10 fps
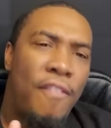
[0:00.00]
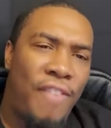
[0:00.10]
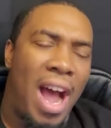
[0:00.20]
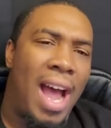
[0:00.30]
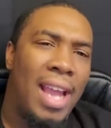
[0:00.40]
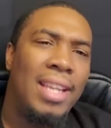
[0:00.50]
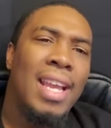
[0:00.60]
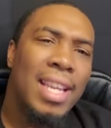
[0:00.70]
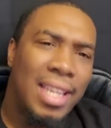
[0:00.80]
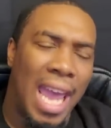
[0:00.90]
Find
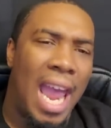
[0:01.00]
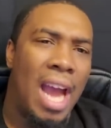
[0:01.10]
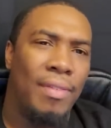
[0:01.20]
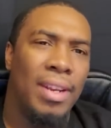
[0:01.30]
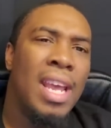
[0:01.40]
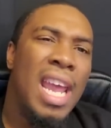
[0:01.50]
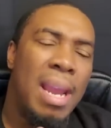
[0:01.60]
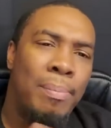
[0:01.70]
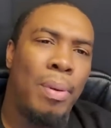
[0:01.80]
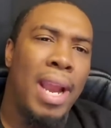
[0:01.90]
Calvin
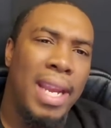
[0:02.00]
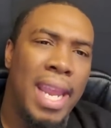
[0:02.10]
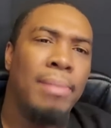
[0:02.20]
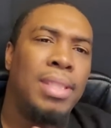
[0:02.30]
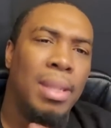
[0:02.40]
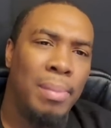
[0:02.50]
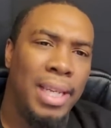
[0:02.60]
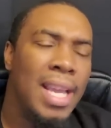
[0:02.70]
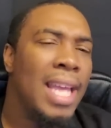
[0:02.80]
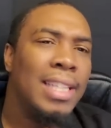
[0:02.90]
and bring him to
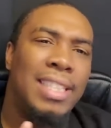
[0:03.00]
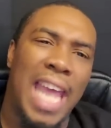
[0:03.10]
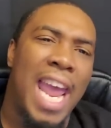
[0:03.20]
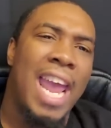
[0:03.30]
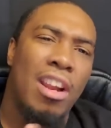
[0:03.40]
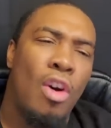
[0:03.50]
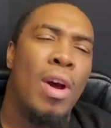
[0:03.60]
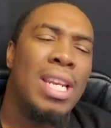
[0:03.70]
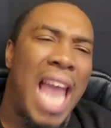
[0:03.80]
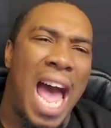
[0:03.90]
me, dead
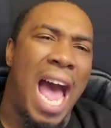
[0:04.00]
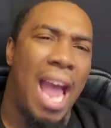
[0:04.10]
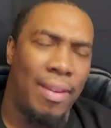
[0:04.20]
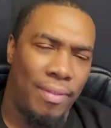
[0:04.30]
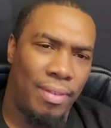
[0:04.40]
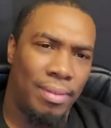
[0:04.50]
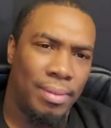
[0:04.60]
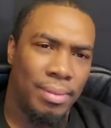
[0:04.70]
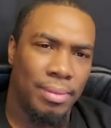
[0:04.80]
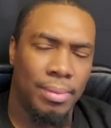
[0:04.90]
or alive.
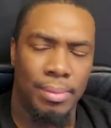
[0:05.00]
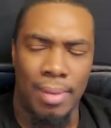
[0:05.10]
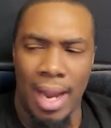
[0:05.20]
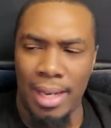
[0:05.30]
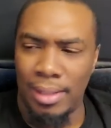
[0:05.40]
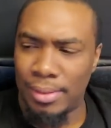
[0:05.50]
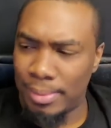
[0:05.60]
Right?